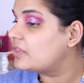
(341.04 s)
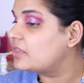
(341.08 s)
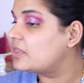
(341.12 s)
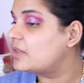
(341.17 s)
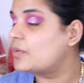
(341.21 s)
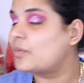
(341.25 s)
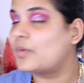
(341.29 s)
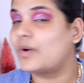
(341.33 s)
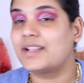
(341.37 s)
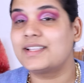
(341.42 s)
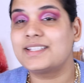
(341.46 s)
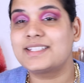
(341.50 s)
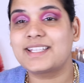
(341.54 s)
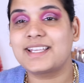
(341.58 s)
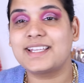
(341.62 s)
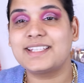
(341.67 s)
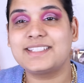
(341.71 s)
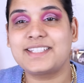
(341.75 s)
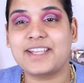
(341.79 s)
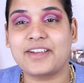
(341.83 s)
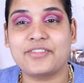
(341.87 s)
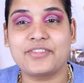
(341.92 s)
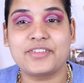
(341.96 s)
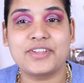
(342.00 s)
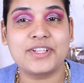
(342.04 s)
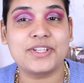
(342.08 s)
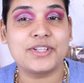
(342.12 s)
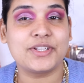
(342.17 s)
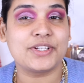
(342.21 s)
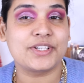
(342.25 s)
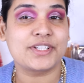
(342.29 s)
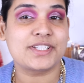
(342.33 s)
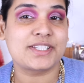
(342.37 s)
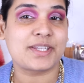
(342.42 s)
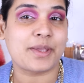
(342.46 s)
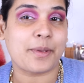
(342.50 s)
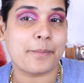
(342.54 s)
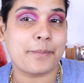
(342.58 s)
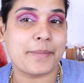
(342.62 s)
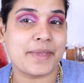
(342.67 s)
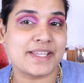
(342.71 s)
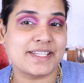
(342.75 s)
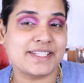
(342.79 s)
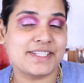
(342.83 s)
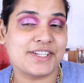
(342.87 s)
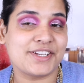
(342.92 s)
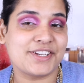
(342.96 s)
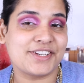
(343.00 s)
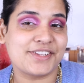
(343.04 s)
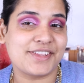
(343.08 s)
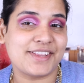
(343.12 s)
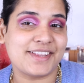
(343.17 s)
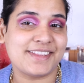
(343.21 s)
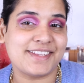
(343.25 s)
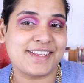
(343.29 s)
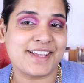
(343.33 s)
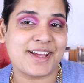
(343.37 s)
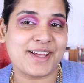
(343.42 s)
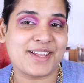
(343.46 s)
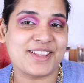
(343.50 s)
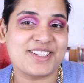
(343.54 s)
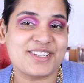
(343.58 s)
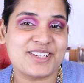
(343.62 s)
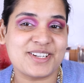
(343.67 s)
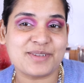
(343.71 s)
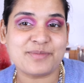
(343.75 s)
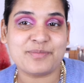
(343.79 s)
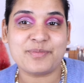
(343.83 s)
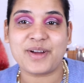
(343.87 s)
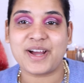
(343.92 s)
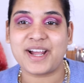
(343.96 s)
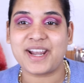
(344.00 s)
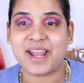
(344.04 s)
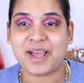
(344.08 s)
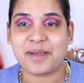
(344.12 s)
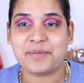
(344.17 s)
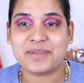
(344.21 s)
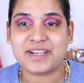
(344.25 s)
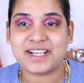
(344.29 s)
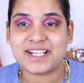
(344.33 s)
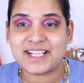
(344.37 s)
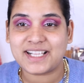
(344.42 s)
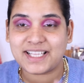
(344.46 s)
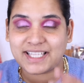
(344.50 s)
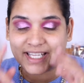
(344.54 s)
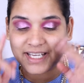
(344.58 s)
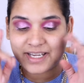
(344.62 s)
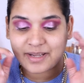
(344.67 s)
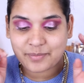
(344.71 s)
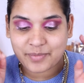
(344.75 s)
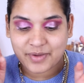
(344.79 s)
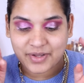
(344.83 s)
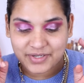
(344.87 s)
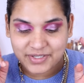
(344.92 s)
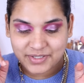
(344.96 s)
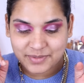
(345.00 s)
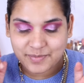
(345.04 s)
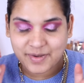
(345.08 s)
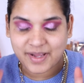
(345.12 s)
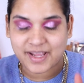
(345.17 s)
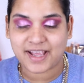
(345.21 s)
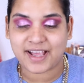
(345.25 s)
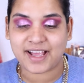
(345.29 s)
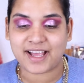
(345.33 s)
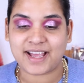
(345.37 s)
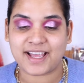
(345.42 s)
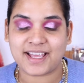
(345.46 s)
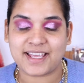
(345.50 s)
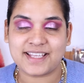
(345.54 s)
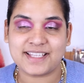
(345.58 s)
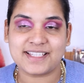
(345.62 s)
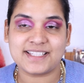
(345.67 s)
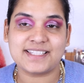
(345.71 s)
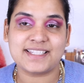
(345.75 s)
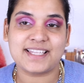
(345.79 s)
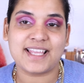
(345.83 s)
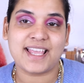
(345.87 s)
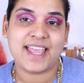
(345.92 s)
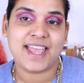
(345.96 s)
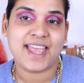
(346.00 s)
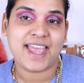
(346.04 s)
the one side definitely looks messier than the other, but I'm going to clean up under my eyes